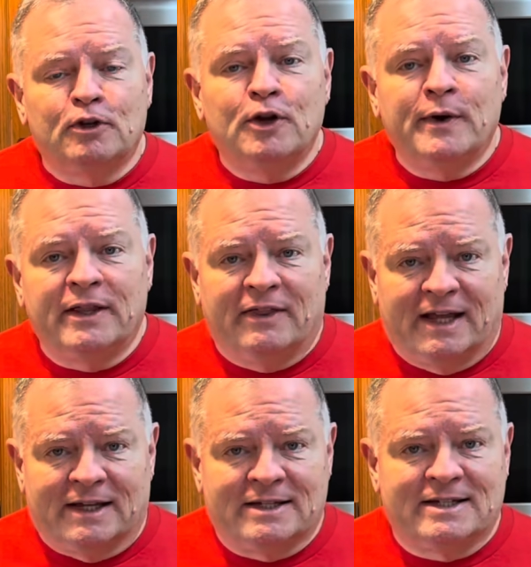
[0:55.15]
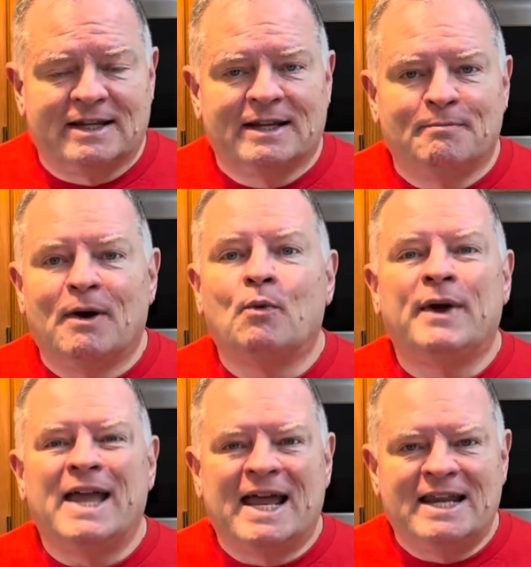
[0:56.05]
doing this, but
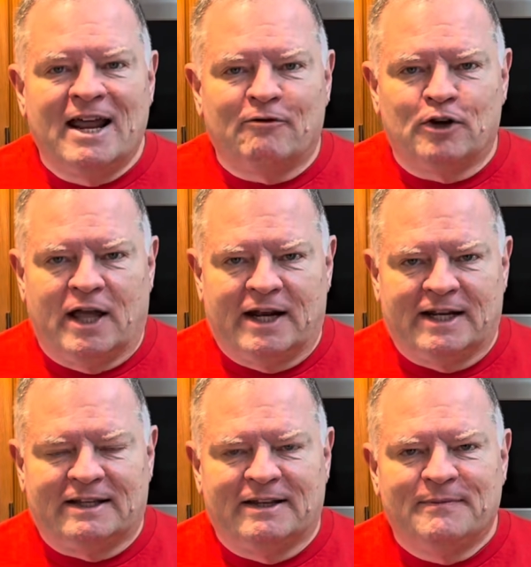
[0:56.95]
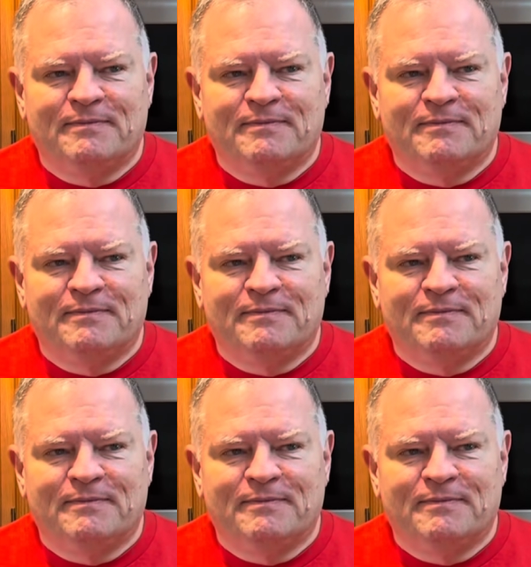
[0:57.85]
we had never done it.